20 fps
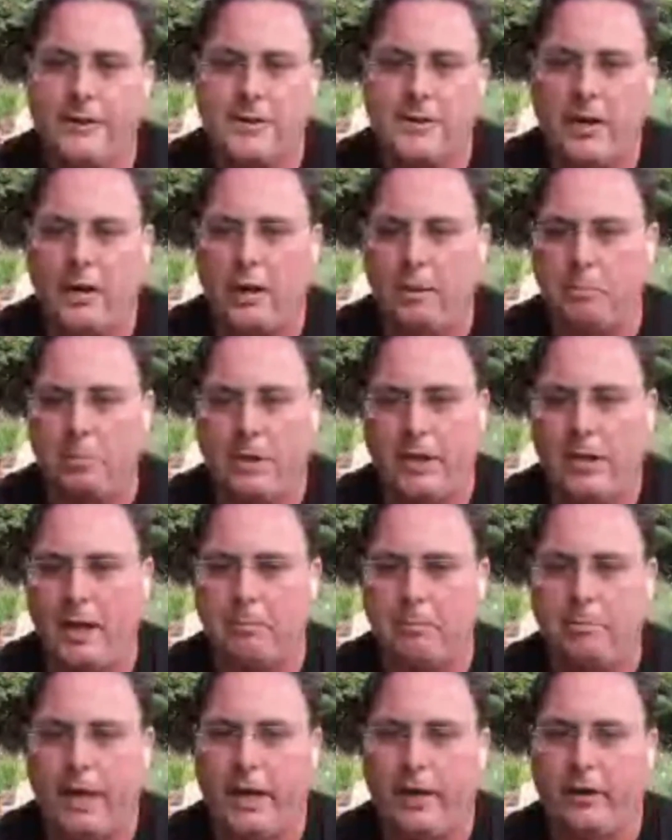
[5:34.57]
is going to
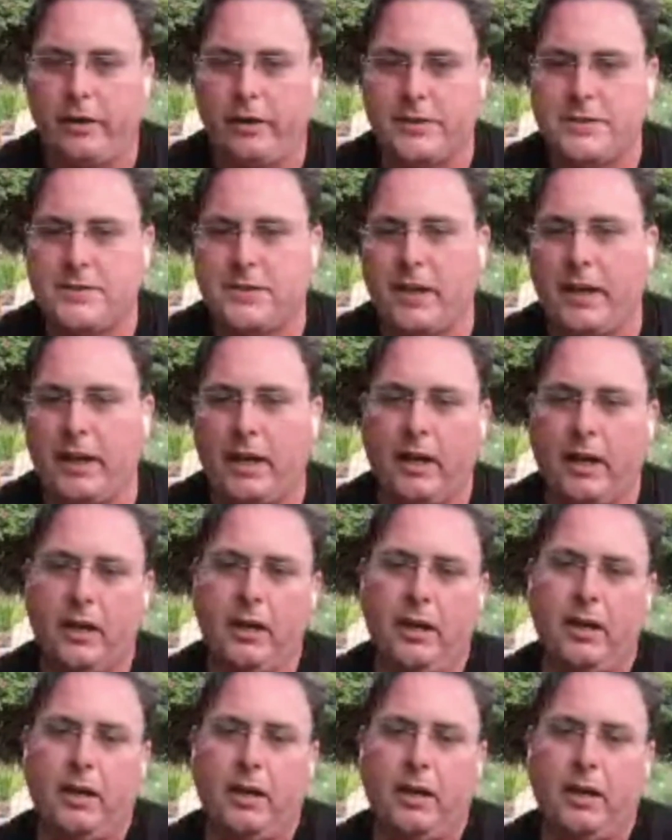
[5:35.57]
get better. It's like,